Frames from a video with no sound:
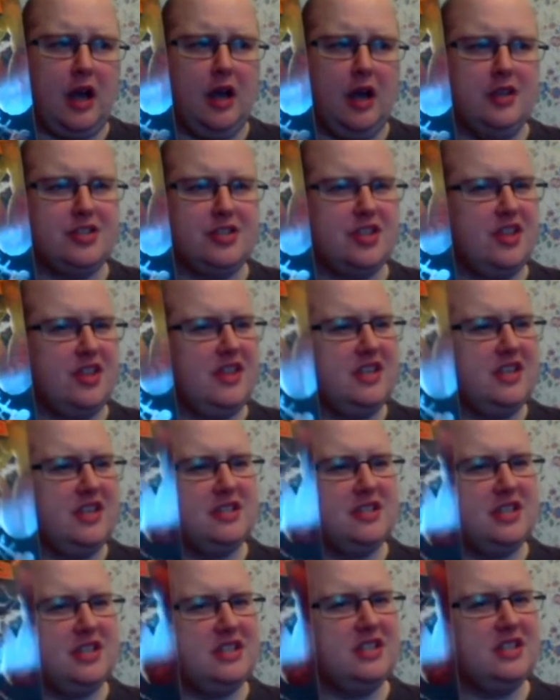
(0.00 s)
So this
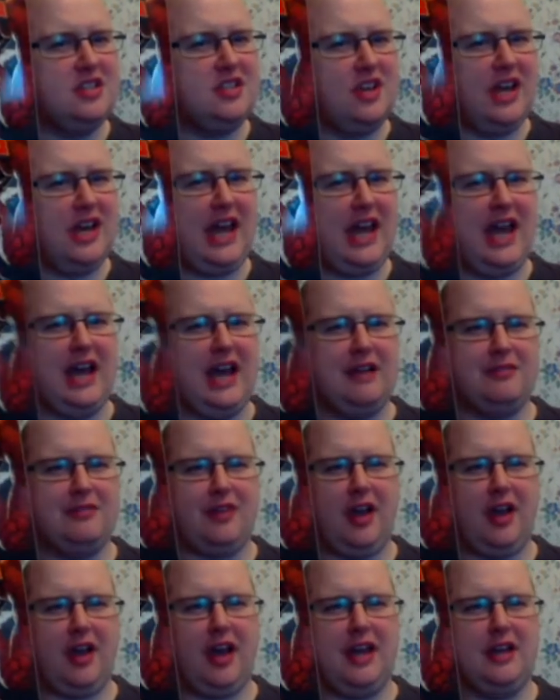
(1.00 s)
this is going to have
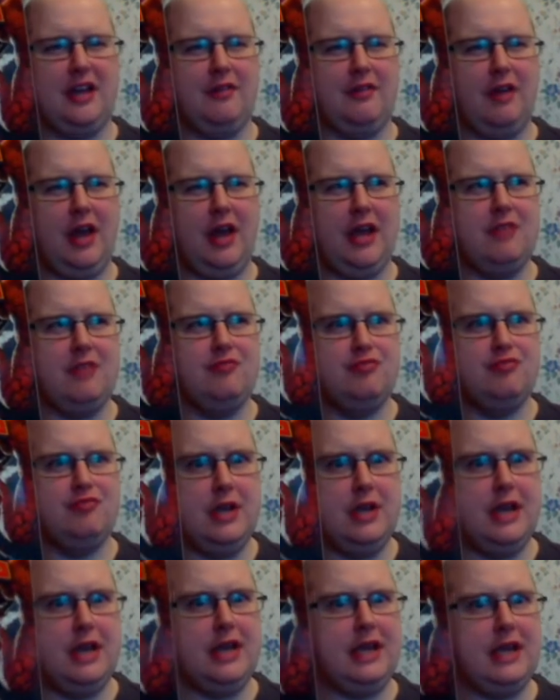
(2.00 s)
kind of like
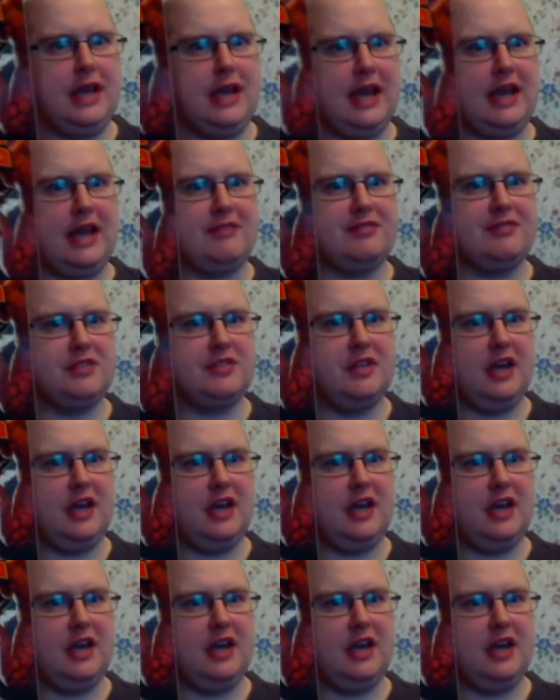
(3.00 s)
really have,